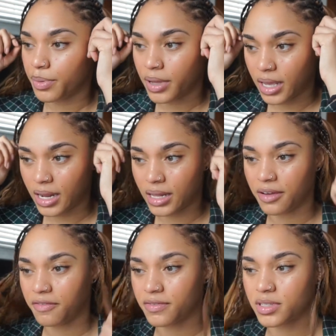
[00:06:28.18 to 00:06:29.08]
And I
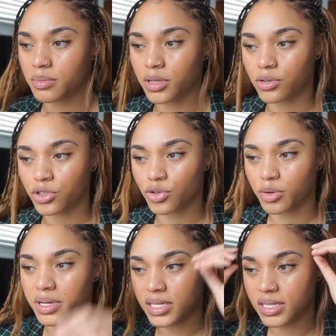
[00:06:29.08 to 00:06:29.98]
left some little
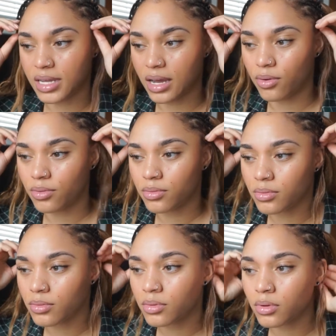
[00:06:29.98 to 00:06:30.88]
short pieces out
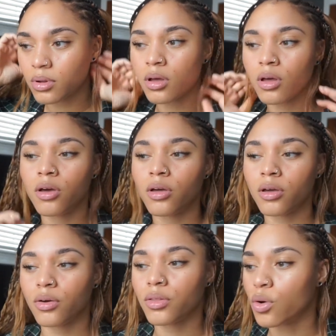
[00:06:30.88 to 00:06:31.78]

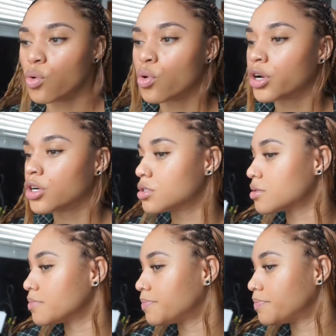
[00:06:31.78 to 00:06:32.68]
on the
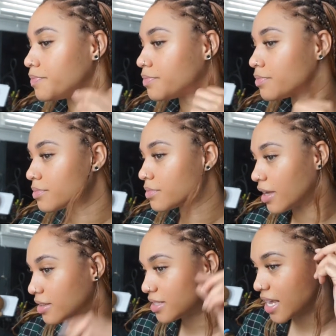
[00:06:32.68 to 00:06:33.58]
corners.
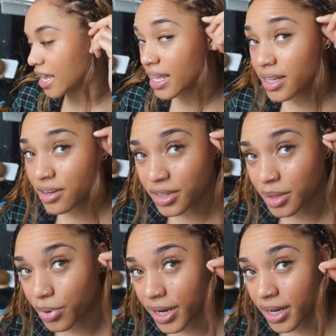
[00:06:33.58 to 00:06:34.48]
Dang, I
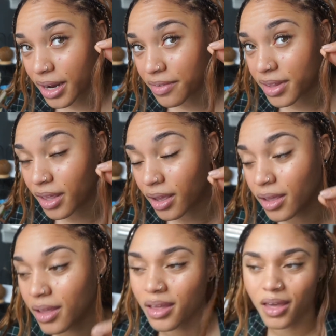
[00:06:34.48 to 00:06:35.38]
literally braided everything.
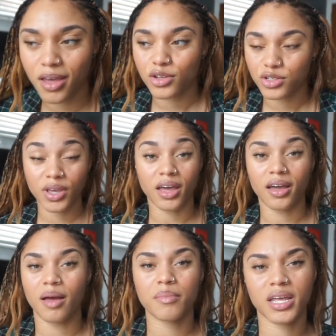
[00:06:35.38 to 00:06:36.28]
So yeah,
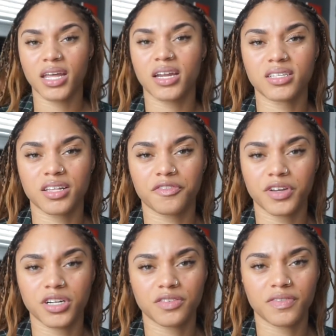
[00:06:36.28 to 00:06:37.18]
I'm gonna get into the
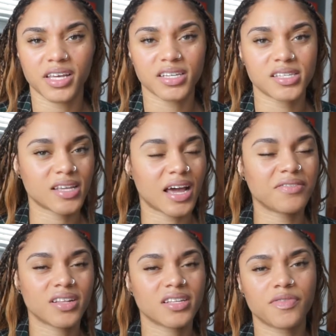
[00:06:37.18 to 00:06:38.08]
footage of this. I've
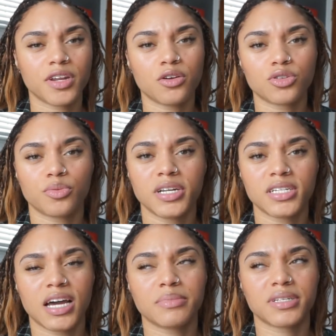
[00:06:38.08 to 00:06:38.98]
done this video so many
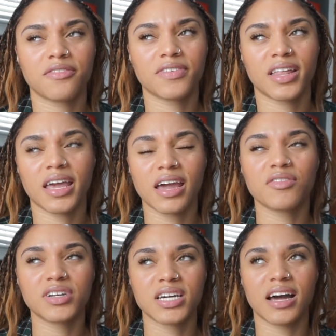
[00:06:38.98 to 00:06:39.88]
times and I feel like
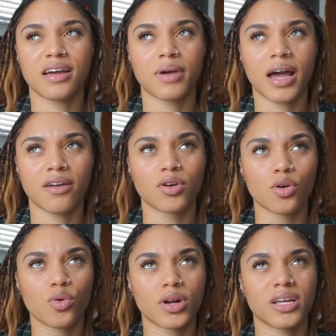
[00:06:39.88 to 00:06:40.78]
every time I
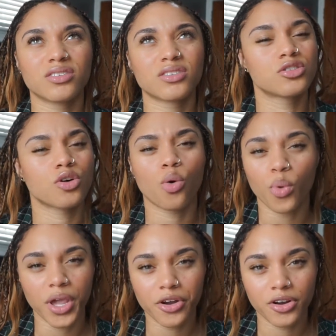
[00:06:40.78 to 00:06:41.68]
record it, so
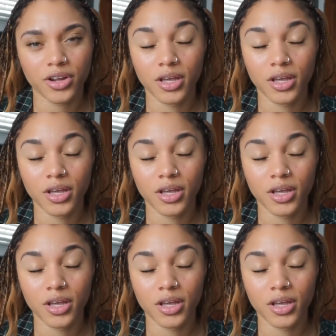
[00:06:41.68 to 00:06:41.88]
weird.